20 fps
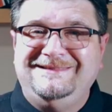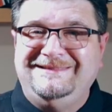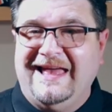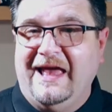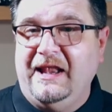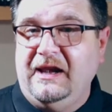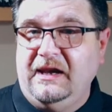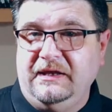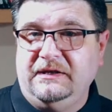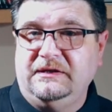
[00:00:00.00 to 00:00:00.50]

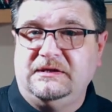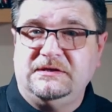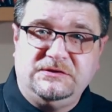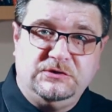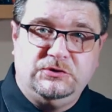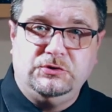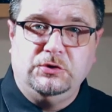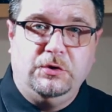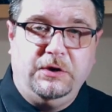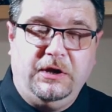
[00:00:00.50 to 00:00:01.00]
Telling the
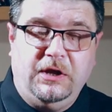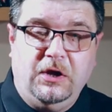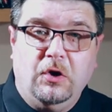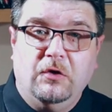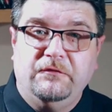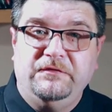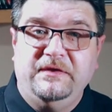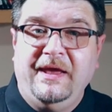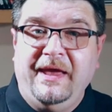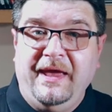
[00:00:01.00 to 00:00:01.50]
story
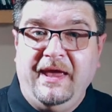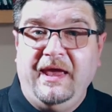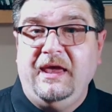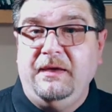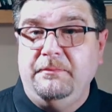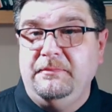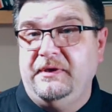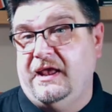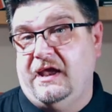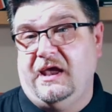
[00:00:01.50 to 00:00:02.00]
of the
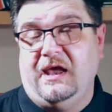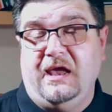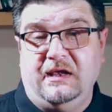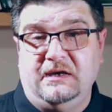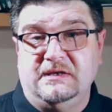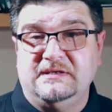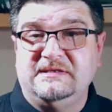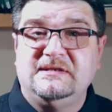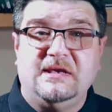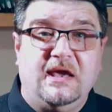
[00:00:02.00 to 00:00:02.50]

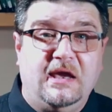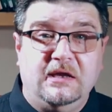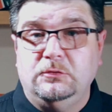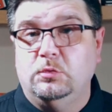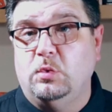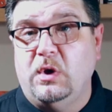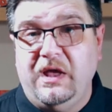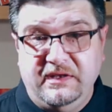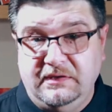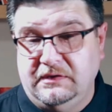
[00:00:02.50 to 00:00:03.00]
AIM-9
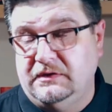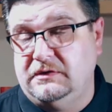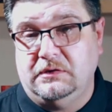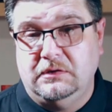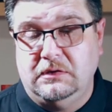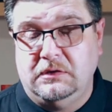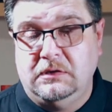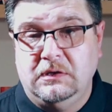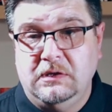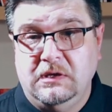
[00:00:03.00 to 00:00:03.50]

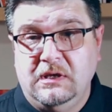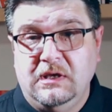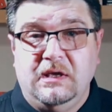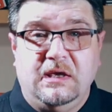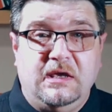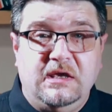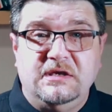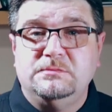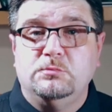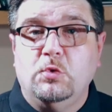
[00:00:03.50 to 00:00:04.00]
Sidewinder
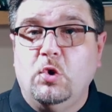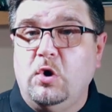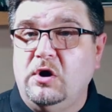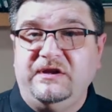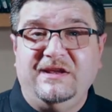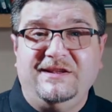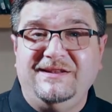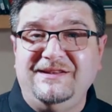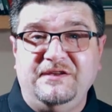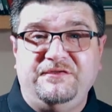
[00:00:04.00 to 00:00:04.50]
is
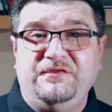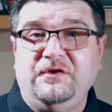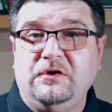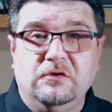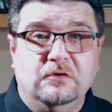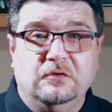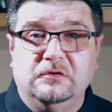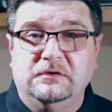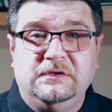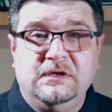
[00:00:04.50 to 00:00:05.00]
more than
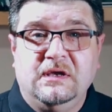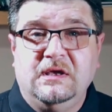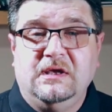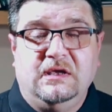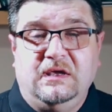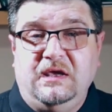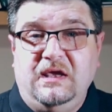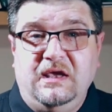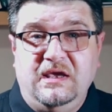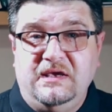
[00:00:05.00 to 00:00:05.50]
difficult,
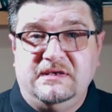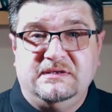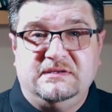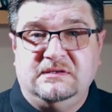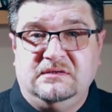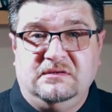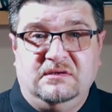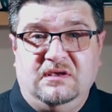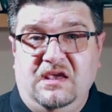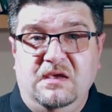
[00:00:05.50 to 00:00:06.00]

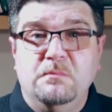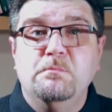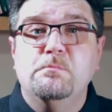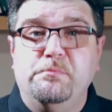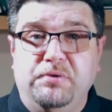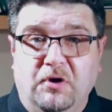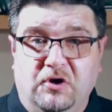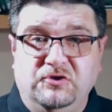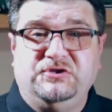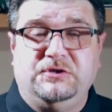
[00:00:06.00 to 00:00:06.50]
is
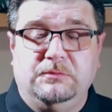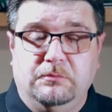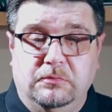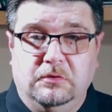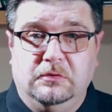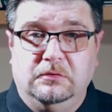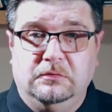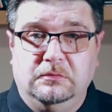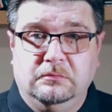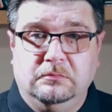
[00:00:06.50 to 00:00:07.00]

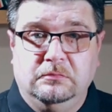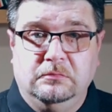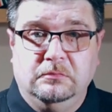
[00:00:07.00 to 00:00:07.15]
impossible.